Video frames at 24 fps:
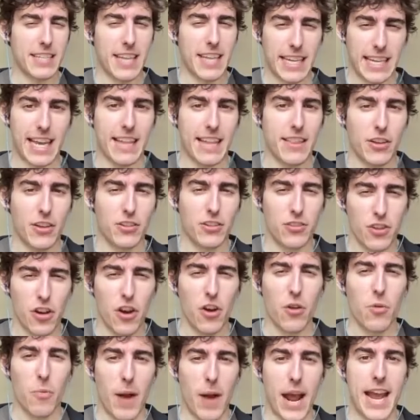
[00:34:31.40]
there's no
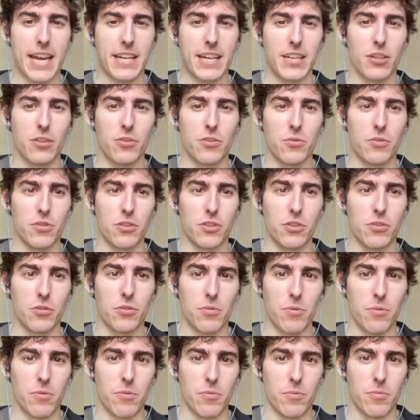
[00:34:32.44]
way
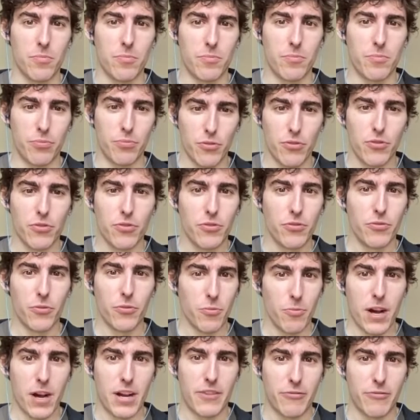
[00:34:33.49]
to prove
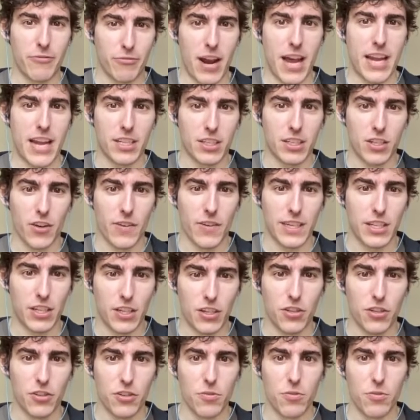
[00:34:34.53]
what Fred is going to
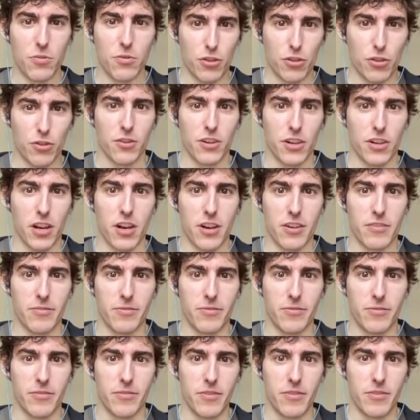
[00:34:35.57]
do short of
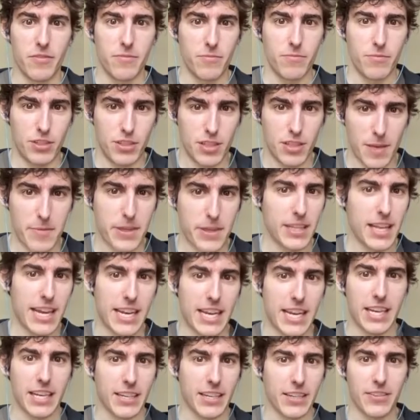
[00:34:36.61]

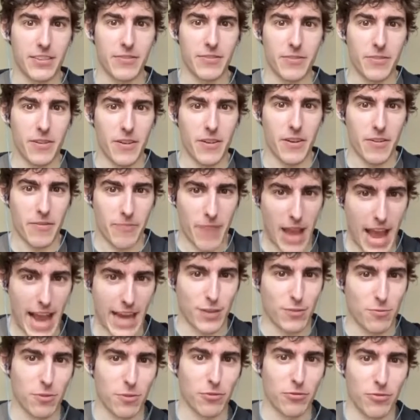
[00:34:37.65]
simulating
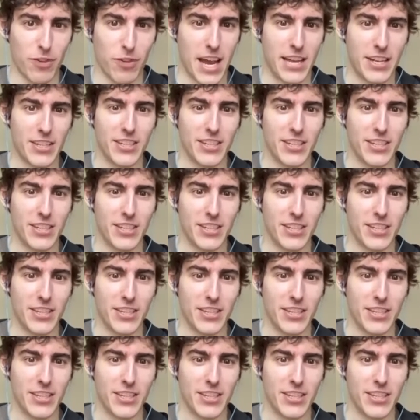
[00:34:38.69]
actual Fred.